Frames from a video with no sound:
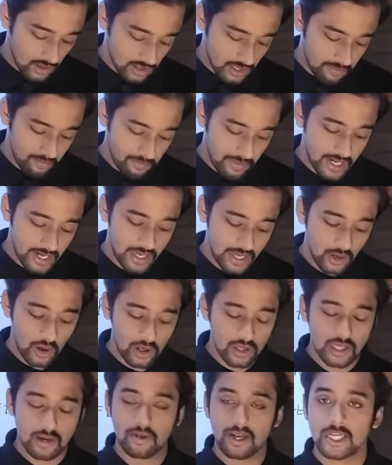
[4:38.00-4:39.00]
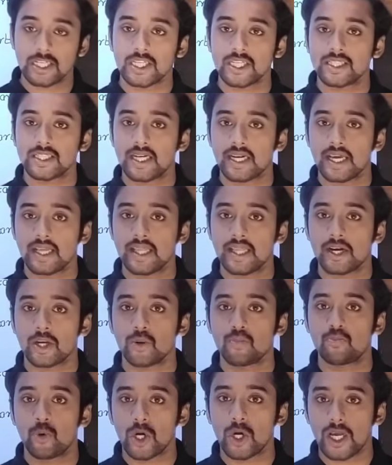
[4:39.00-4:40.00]
Depending on the pressure setting that
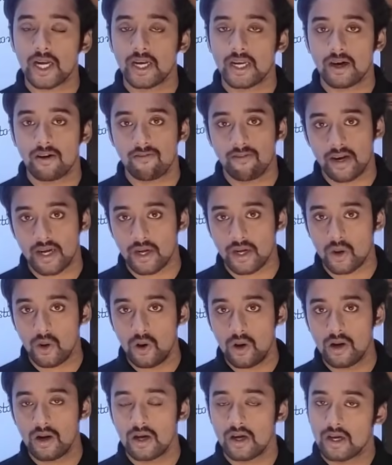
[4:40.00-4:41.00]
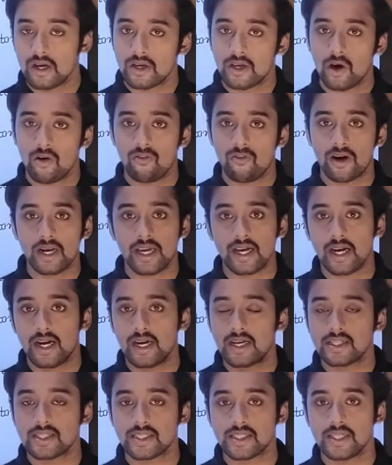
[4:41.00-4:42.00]
you put in the window, your vertical
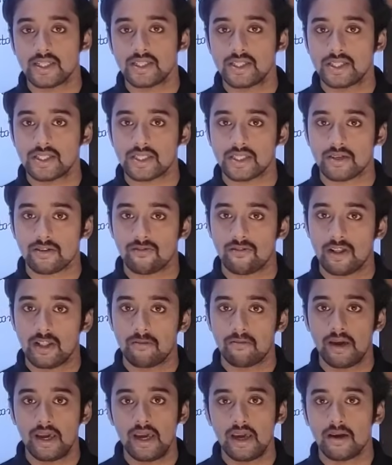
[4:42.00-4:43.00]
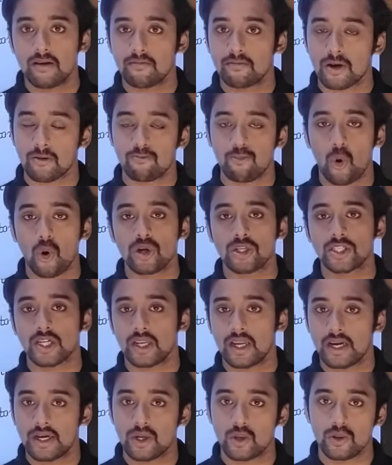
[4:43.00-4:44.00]
distance will be
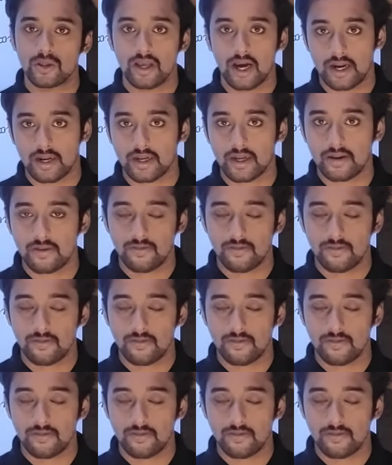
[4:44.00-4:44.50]
proportionate to that.